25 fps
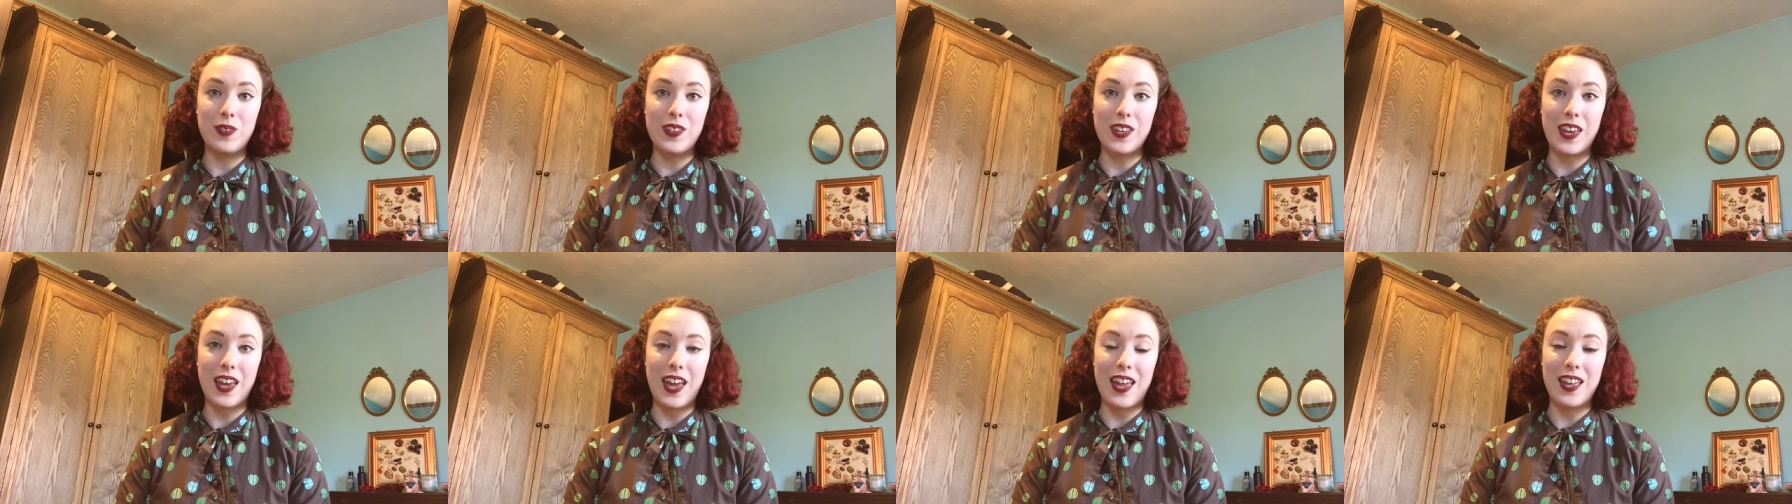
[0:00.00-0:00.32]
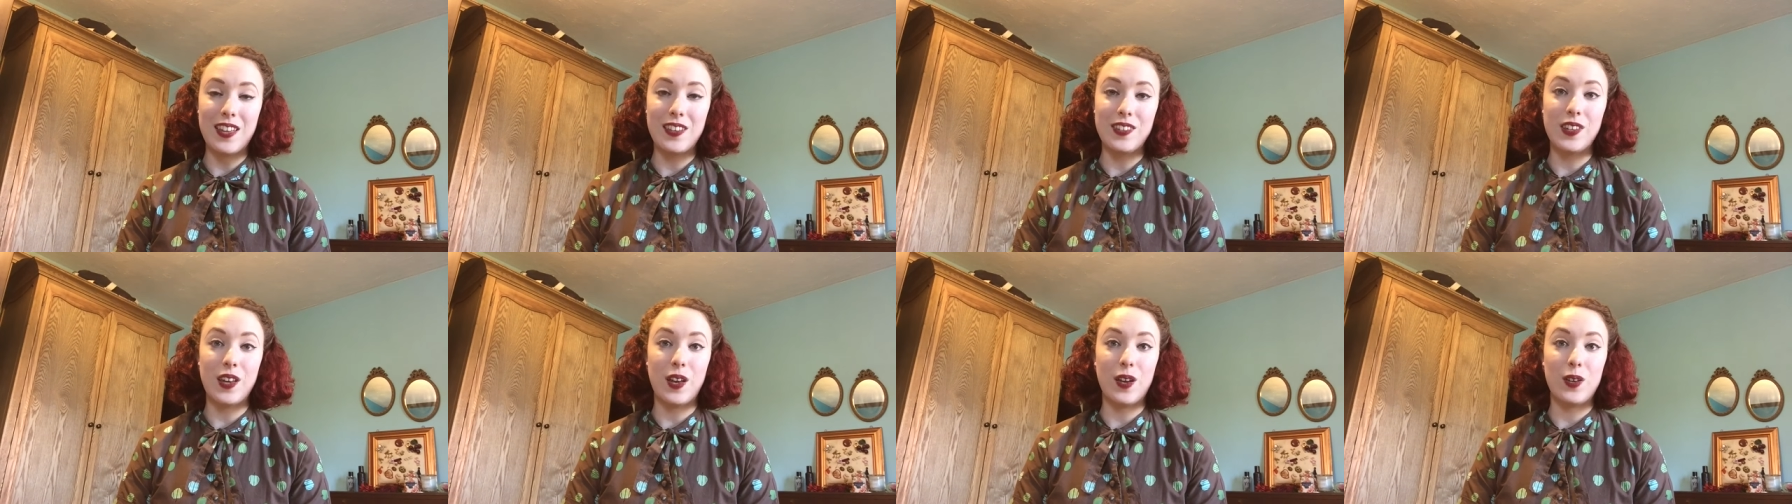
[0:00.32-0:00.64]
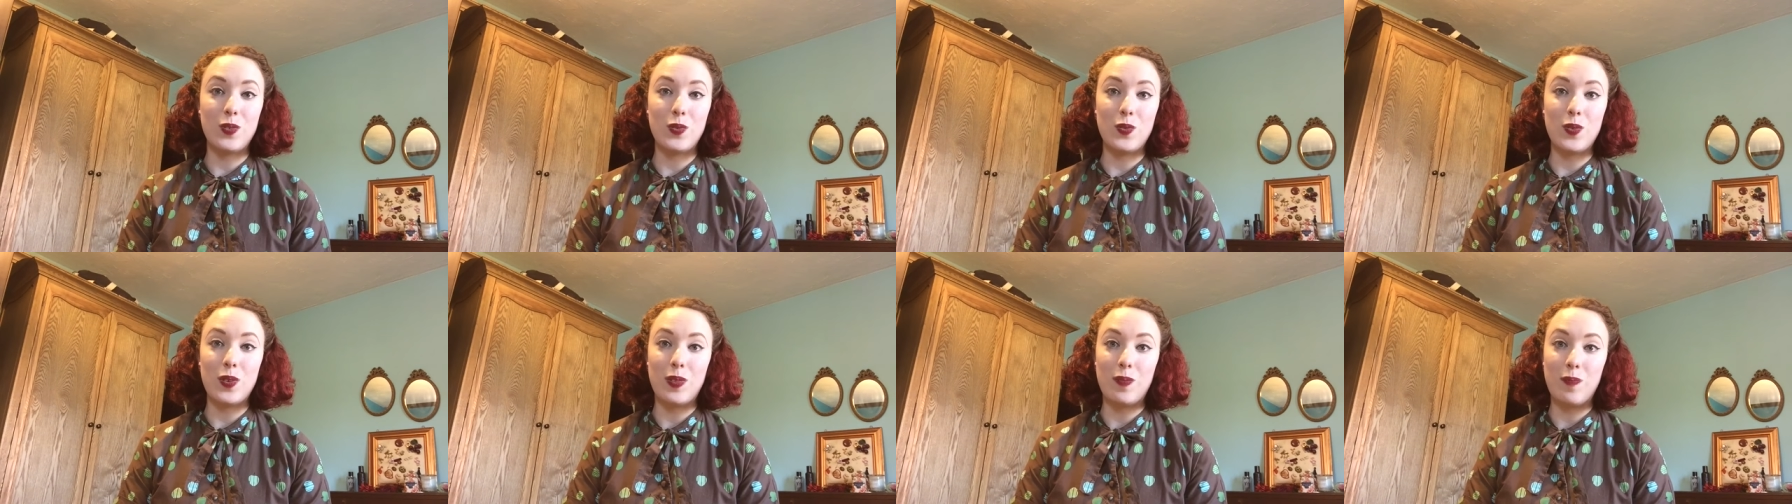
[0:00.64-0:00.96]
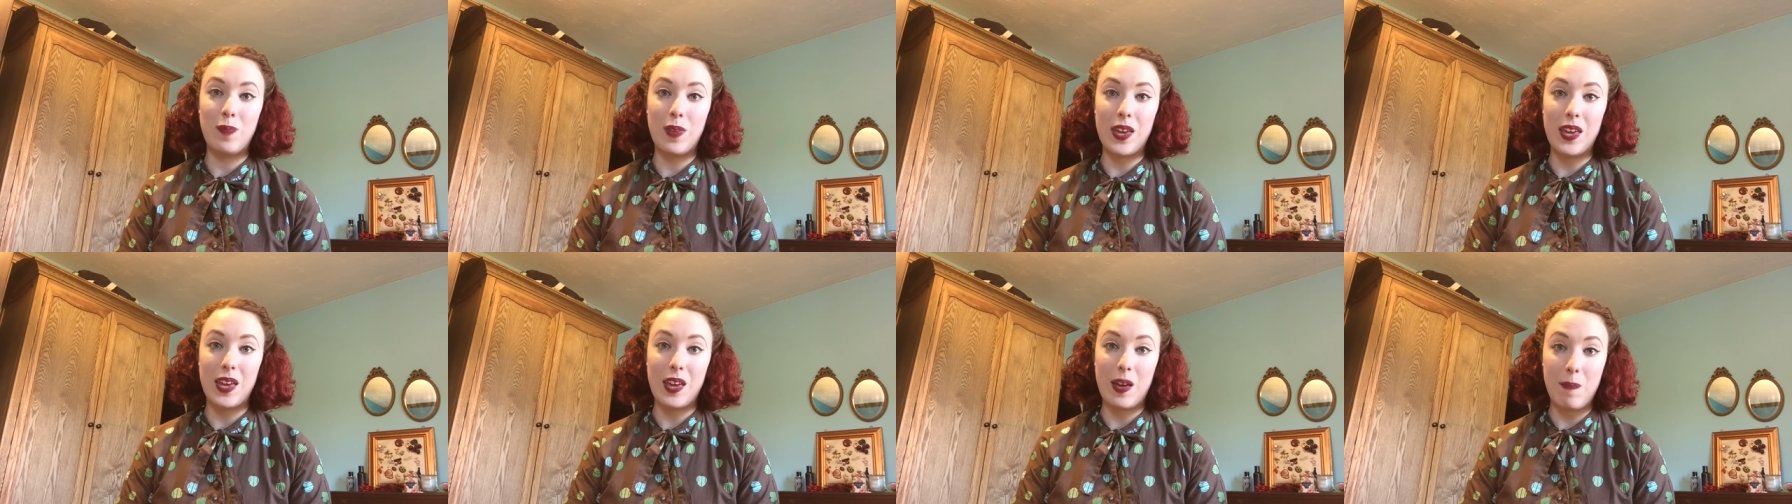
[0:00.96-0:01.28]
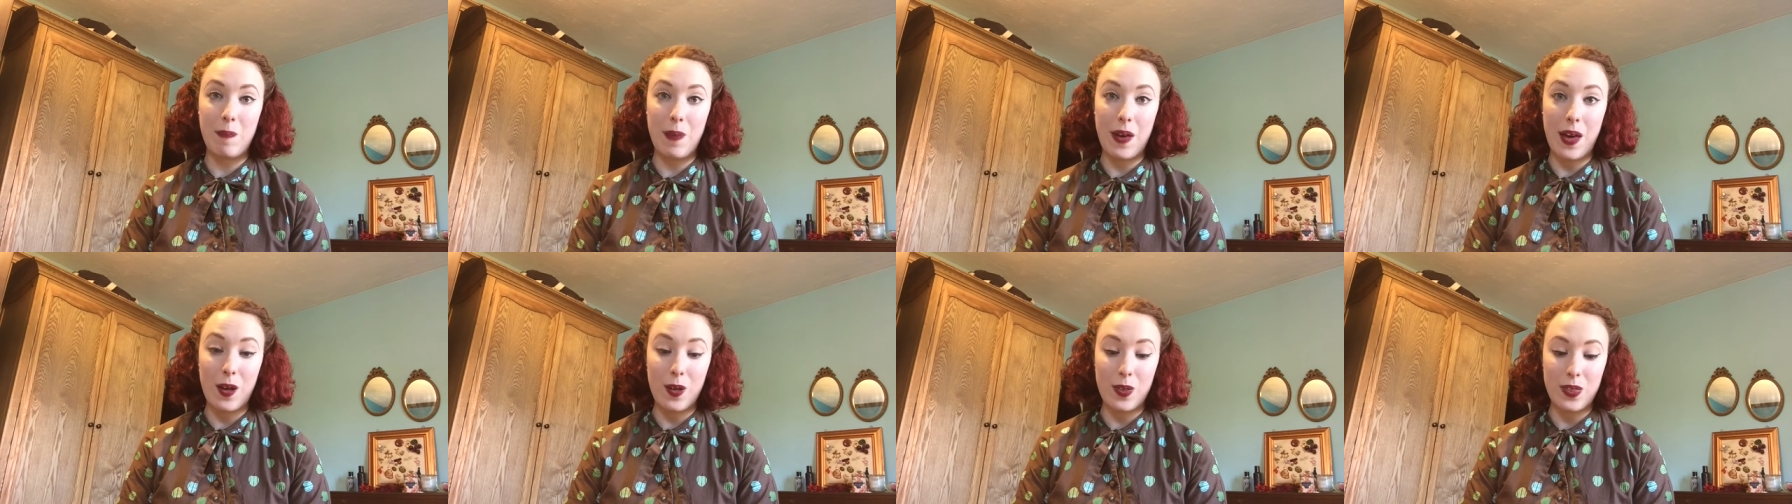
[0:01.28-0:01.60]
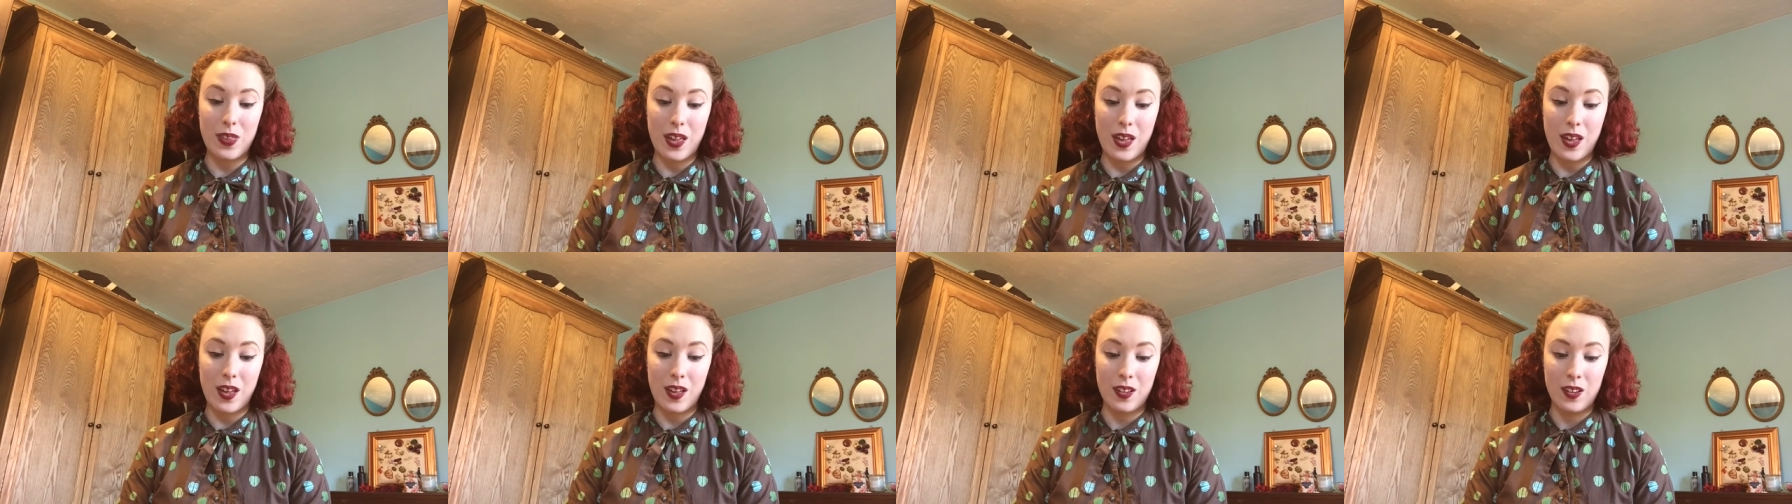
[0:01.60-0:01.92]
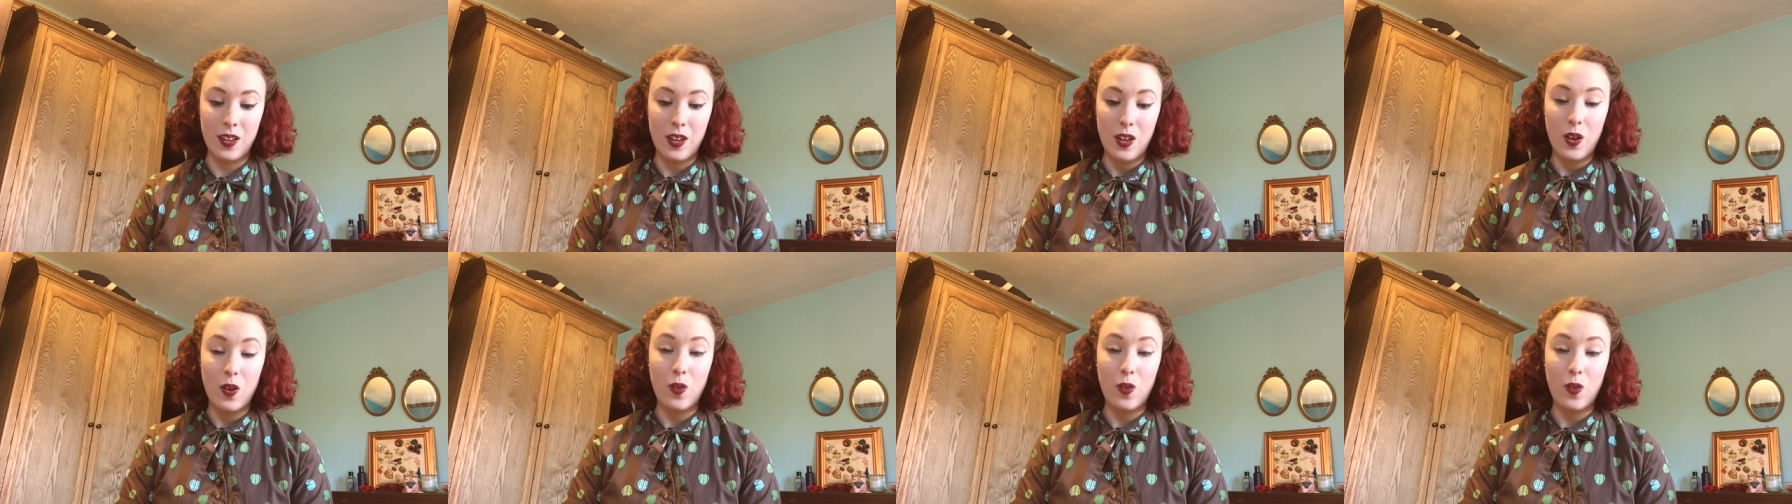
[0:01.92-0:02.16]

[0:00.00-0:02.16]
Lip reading: to get in touch with me about that